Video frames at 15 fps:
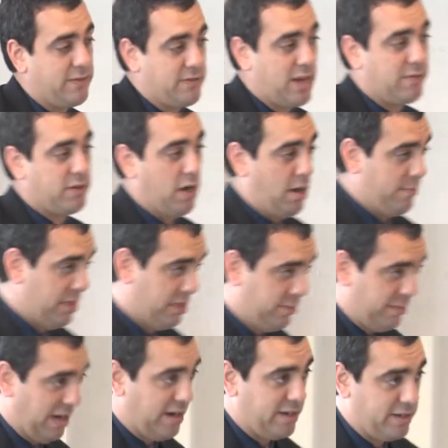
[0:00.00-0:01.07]
If you have comments
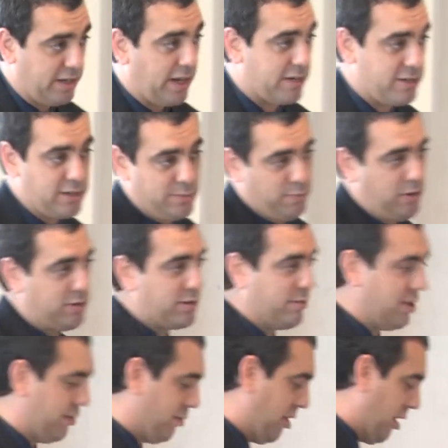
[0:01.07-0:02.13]
about it, you can actually just post them
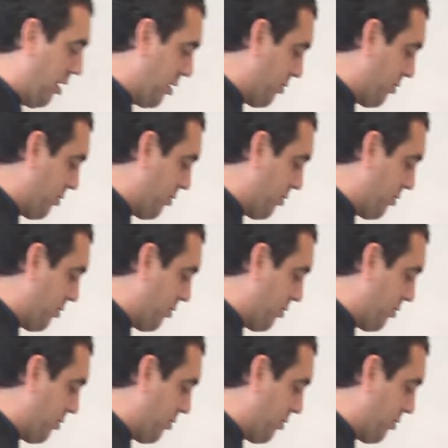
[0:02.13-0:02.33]
on the blog.